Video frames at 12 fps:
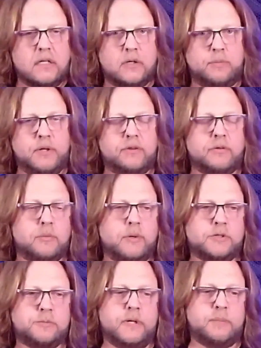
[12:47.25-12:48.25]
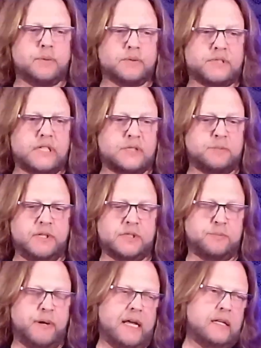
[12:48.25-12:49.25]
we've been through a bunch of people,
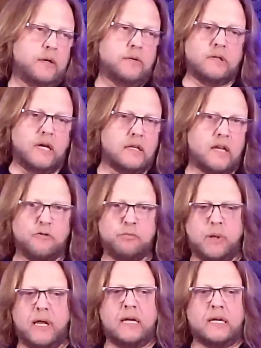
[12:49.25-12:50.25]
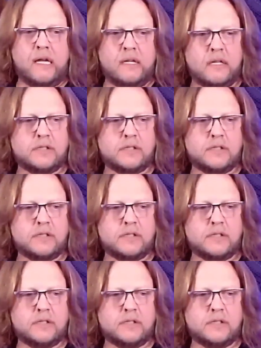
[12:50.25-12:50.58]
6-piece band that I love playing in.